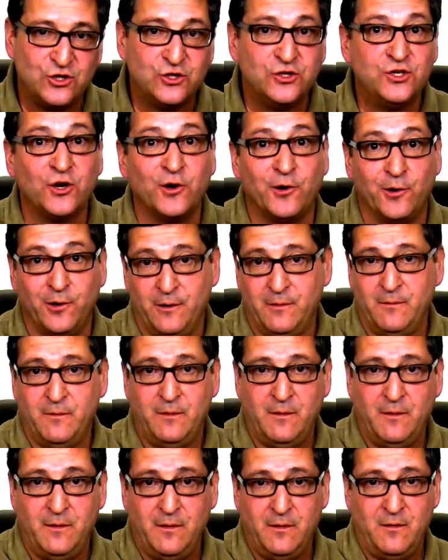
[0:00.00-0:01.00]
dirt.
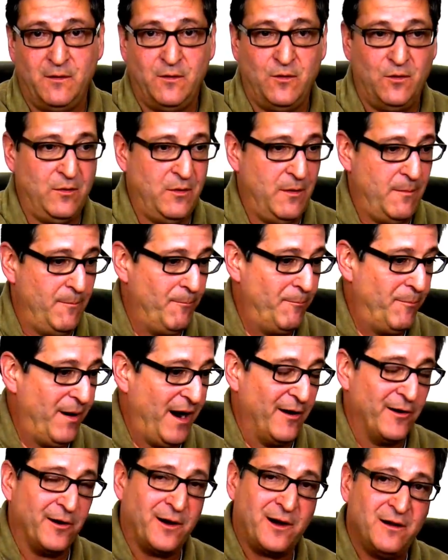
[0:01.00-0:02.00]

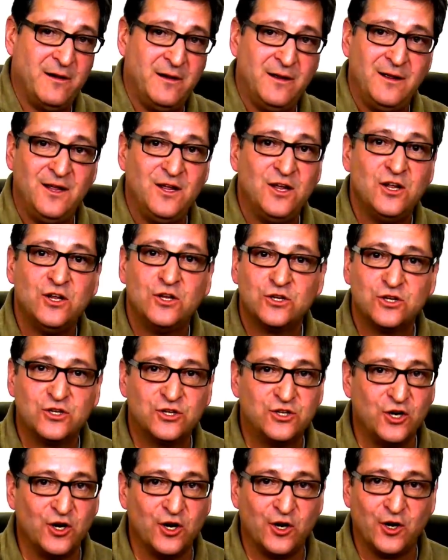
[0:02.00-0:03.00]
Bark,
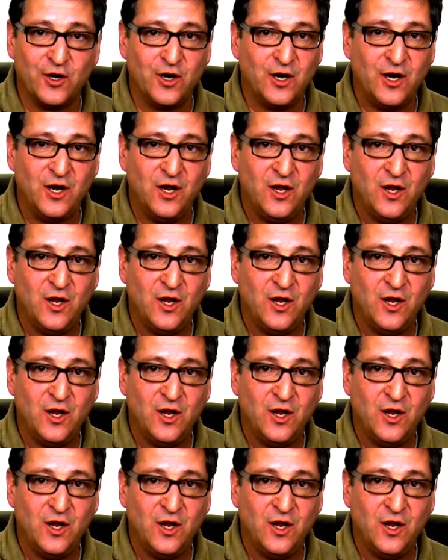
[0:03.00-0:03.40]
dirt.